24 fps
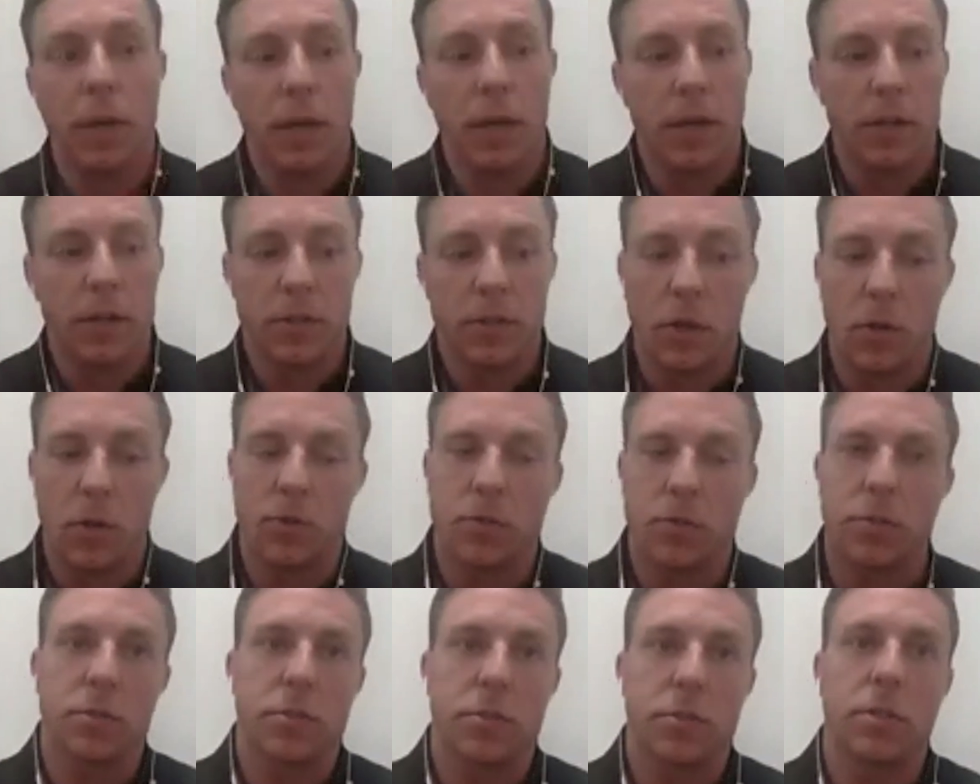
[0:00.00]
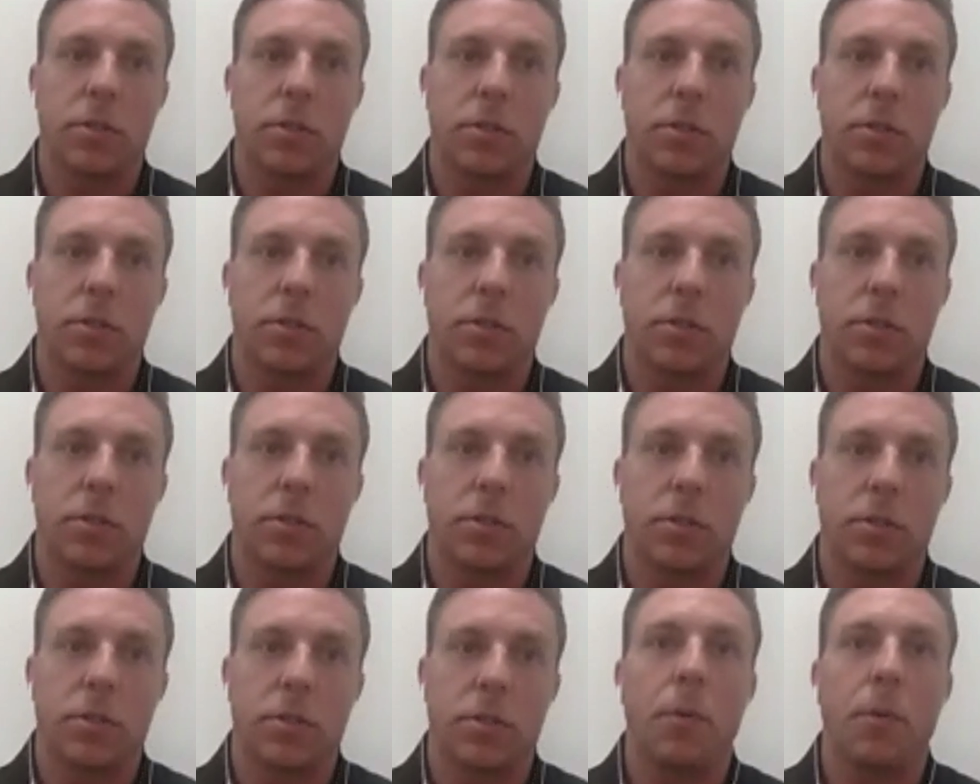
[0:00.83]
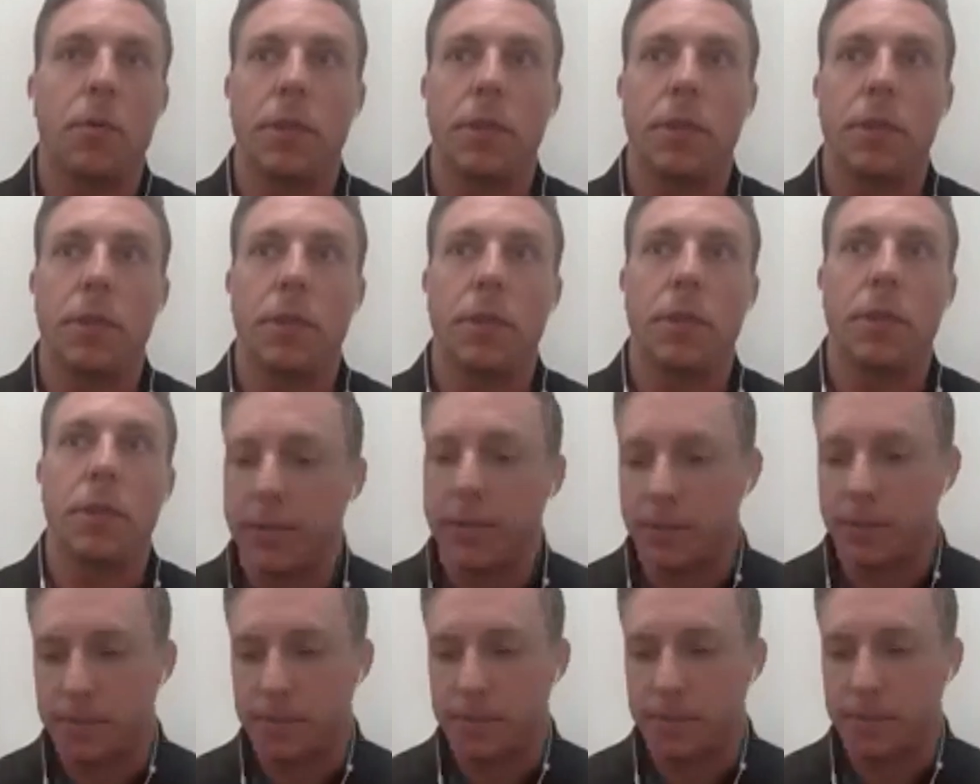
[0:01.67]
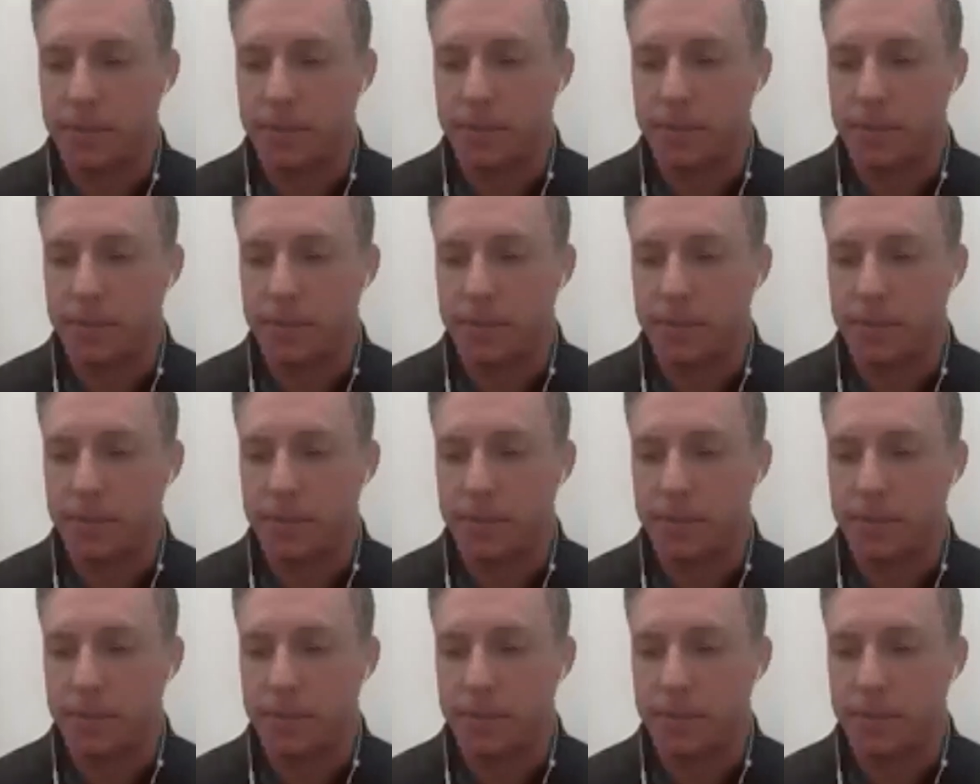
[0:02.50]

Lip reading: So simple things is